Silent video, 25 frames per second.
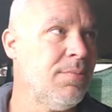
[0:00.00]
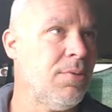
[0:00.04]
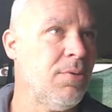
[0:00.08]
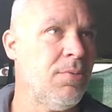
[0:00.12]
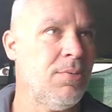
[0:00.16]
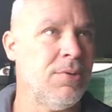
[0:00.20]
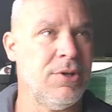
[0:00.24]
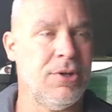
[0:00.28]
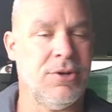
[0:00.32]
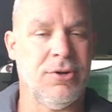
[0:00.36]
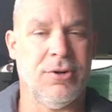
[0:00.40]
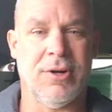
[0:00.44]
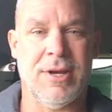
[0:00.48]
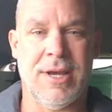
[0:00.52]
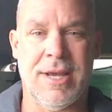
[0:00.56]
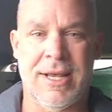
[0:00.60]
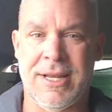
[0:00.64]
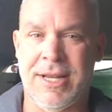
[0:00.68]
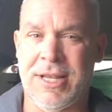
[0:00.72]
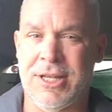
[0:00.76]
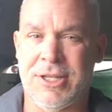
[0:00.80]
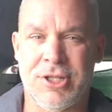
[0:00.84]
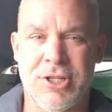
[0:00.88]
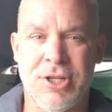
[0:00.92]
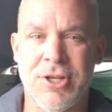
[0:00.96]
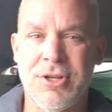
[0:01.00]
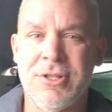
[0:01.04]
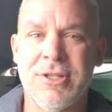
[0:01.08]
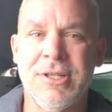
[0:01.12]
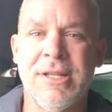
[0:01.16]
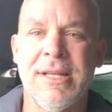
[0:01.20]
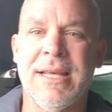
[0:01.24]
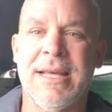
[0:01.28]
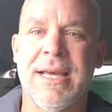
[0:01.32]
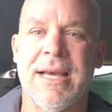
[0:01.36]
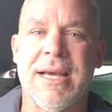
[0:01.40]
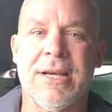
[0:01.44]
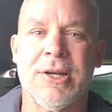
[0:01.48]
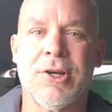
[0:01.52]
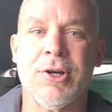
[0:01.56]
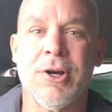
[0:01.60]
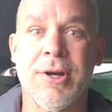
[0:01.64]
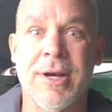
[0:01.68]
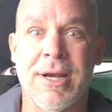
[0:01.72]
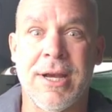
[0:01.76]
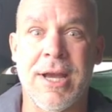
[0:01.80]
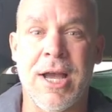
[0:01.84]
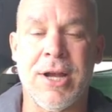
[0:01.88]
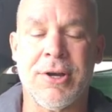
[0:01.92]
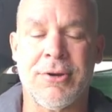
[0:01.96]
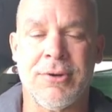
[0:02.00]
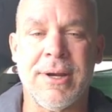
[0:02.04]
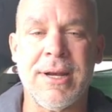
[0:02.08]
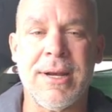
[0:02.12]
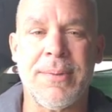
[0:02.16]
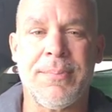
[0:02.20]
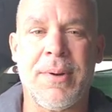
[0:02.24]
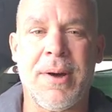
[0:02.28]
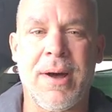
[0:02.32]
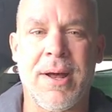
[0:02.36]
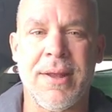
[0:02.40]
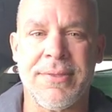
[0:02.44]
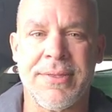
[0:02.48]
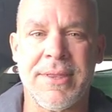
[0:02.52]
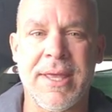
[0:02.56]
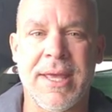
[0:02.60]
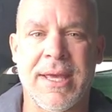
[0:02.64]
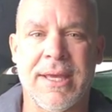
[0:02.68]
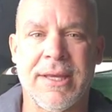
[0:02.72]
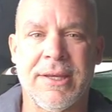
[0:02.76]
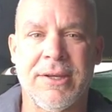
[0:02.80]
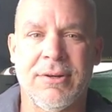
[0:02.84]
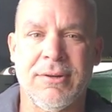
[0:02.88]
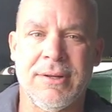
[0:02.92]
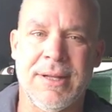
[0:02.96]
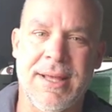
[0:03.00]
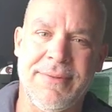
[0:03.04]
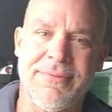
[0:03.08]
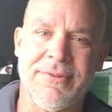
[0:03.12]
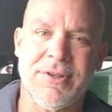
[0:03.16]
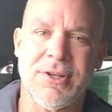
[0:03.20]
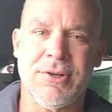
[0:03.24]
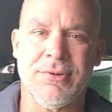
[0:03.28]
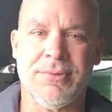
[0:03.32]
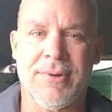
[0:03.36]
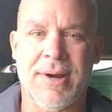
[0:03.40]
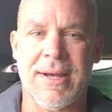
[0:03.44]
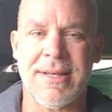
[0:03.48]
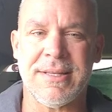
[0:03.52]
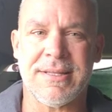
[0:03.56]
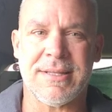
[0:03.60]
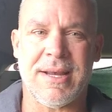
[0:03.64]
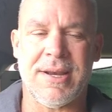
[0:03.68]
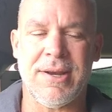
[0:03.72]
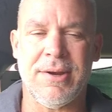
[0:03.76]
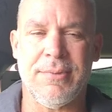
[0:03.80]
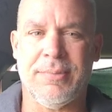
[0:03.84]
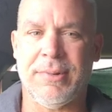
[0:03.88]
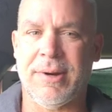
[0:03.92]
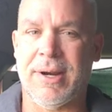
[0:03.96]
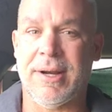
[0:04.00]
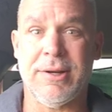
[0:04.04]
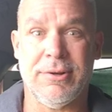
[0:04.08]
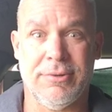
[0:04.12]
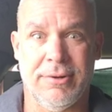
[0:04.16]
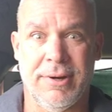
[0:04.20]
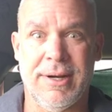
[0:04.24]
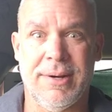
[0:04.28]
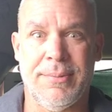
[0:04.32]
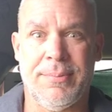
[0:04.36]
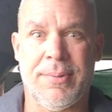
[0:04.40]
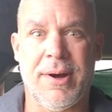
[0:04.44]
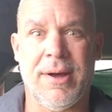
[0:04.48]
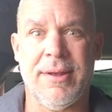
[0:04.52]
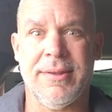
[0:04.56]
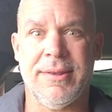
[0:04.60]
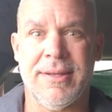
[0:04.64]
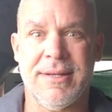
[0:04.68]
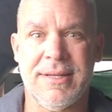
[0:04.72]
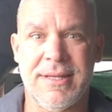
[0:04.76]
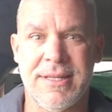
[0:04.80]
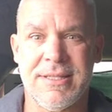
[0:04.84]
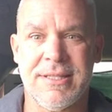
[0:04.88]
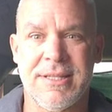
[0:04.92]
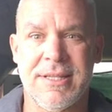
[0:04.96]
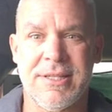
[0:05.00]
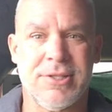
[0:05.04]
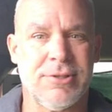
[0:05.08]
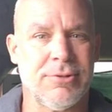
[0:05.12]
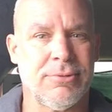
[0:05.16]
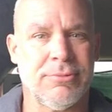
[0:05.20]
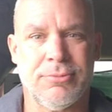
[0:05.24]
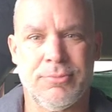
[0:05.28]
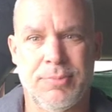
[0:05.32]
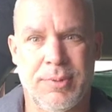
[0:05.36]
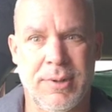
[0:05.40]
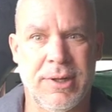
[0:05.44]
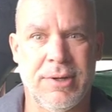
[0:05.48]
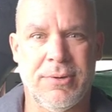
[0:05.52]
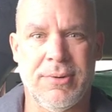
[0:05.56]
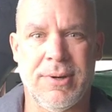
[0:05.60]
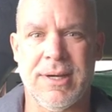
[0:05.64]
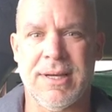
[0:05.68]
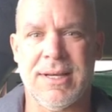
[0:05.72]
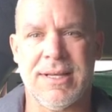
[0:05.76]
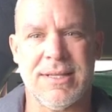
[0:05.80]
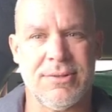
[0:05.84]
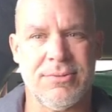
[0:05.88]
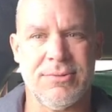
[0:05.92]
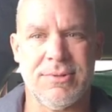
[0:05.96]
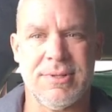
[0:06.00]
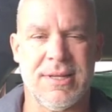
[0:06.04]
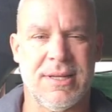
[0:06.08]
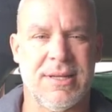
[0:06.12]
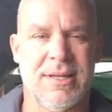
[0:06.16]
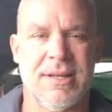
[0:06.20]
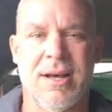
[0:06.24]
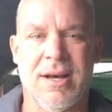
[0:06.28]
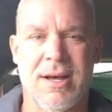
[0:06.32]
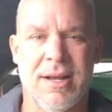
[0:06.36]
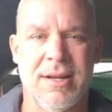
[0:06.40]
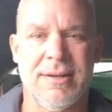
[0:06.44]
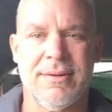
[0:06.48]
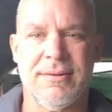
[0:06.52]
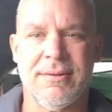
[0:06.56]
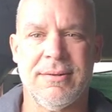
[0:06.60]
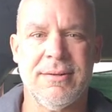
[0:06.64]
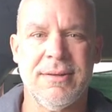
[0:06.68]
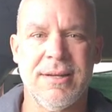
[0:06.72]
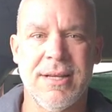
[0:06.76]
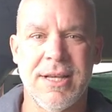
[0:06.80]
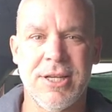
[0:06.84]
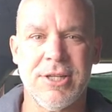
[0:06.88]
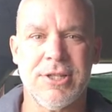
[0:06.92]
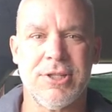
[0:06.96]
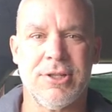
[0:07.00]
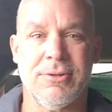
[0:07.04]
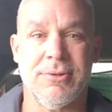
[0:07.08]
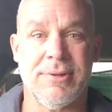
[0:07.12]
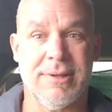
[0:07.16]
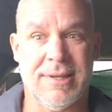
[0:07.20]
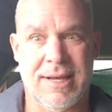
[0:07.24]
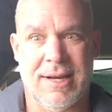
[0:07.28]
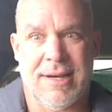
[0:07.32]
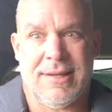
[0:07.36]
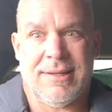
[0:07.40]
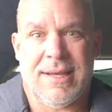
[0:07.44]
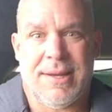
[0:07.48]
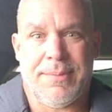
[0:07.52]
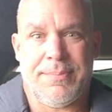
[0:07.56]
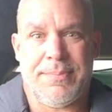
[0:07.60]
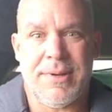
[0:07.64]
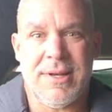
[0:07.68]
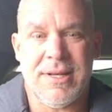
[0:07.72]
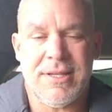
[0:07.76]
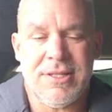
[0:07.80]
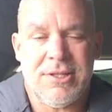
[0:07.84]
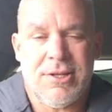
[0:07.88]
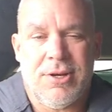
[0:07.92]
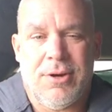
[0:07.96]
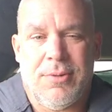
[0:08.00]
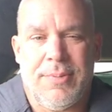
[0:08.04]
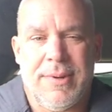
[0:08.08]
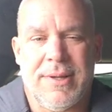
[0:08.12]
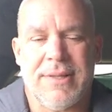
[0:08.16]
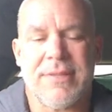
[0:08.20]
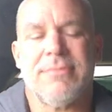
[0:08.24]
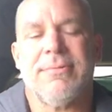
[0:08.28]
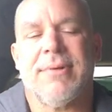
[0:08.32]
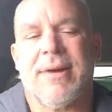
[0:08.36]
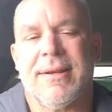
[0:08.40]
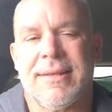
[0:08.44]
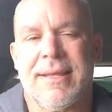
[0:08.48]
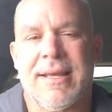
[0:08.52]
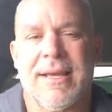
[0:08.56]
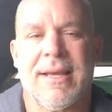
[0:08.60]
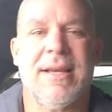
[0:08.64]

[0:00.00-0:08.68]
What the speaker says: But when you're, and it's usually a agreed upon thing. Your left and your right side of your brain agreed upon the decision pretty quick because it was a known issue. You gotta take a piss, you go piss, right?